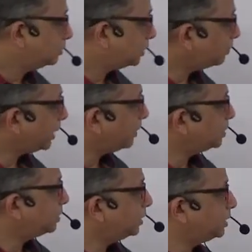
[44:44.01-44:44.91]

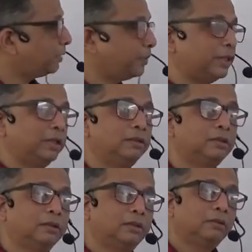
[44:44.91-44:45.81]
Sometimes these equations,